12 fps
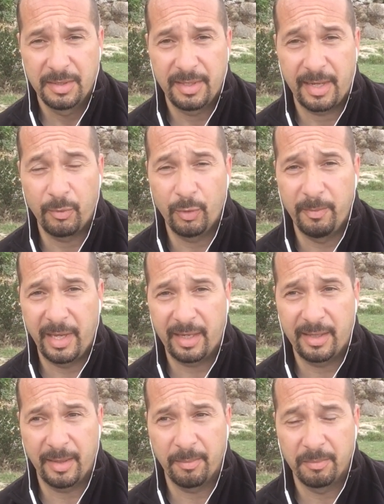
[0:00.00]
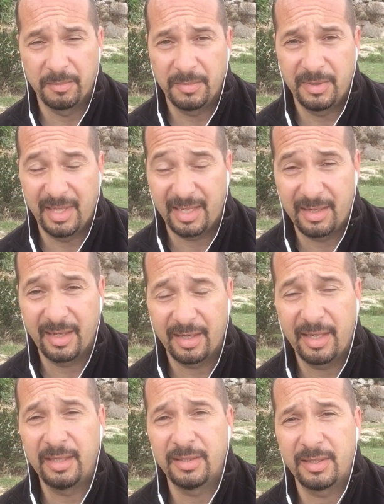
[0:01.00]
that would make them dig their
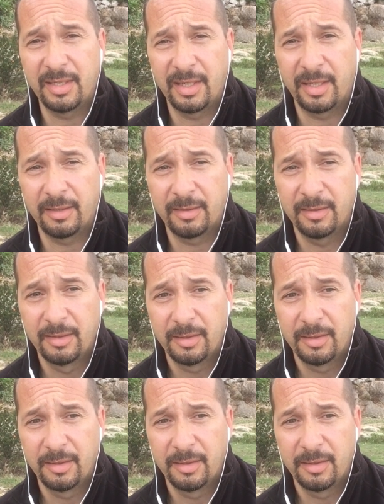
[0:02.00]
heels in and